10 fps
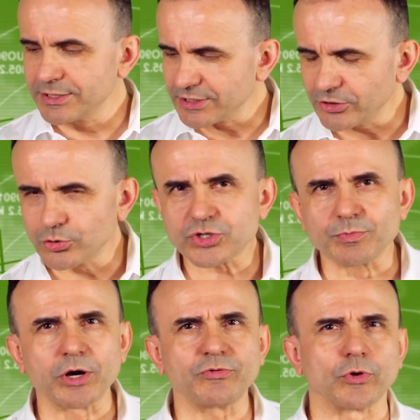Take your
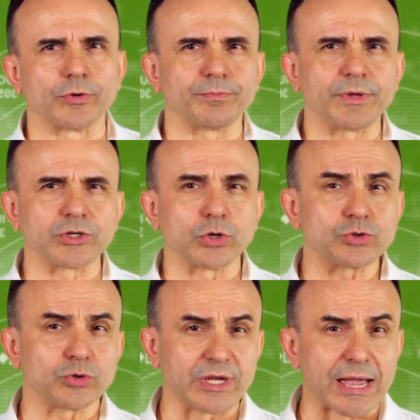smartphone and go
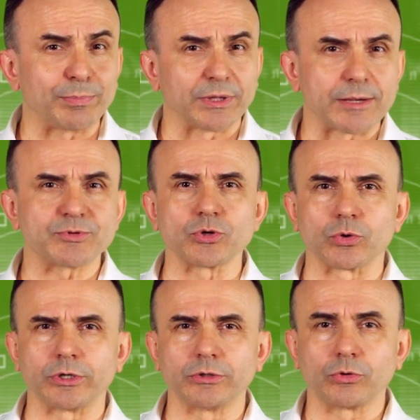to the Apple App
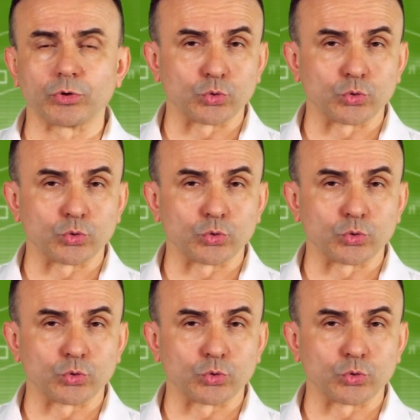Store or